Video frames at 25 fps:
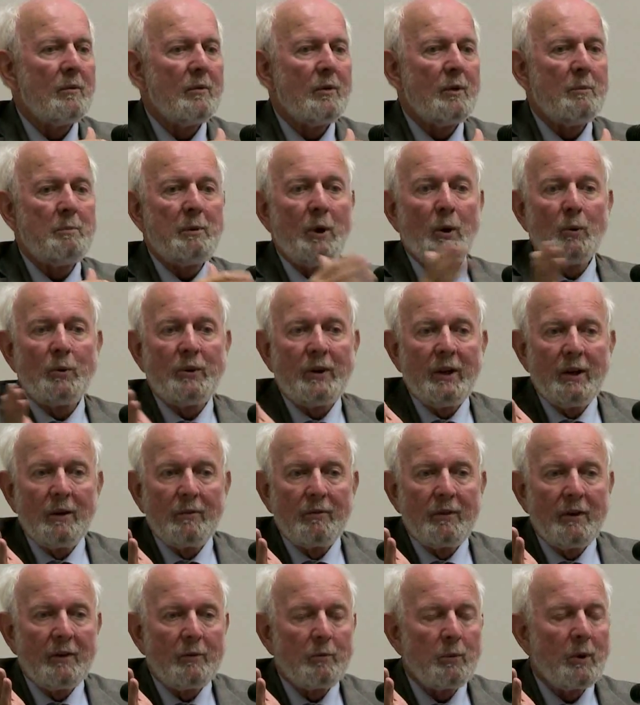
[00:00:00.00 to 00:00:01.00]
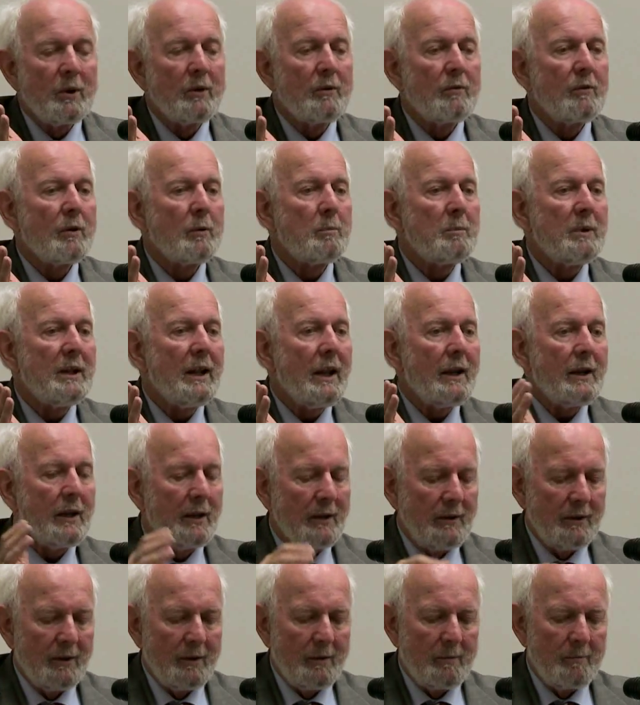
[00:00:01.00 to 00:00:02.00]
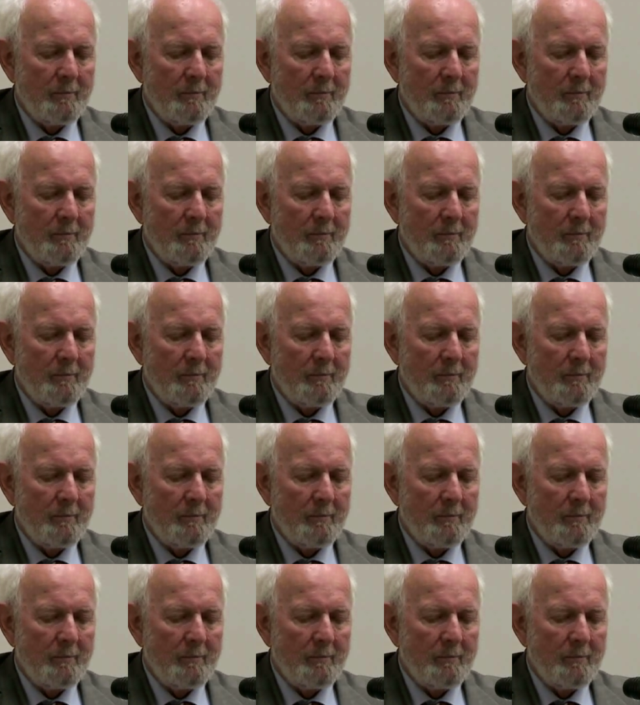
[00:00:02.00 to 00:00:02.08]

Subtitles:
the beauty of this wonderful planet.